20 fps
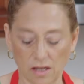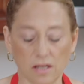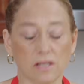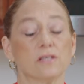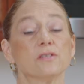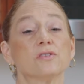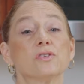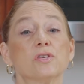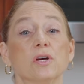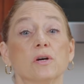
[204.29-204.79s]

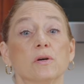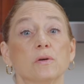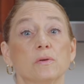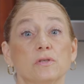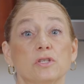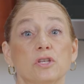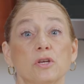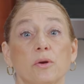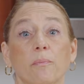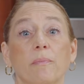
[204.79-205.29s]
So
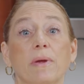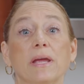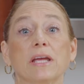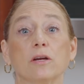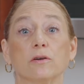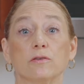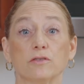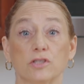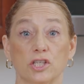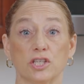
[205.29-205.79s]
to make
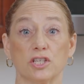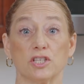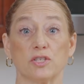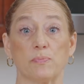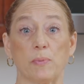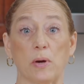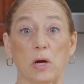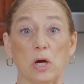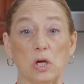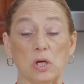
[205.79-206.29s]
goat cheese
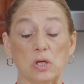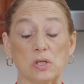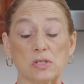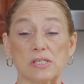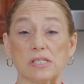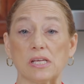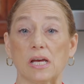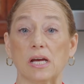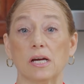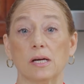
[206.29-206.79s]

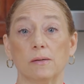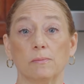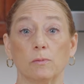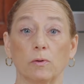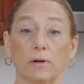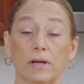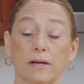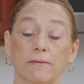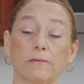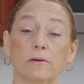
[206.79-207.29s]
balls,
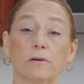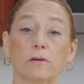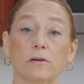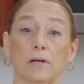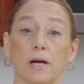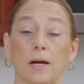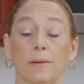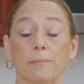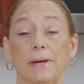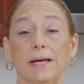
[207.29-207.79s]

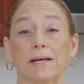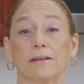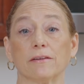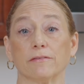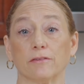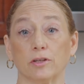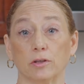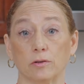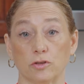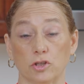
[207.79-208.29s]
whatever amount
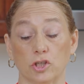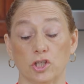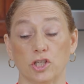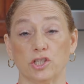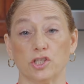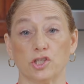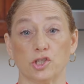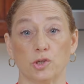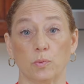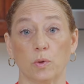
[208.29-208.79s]
of goat
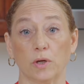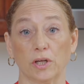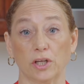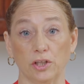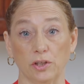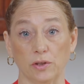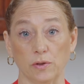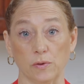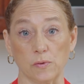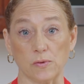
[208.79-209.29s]
cheese you want to
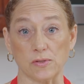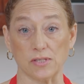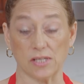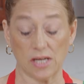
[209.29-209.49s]
use.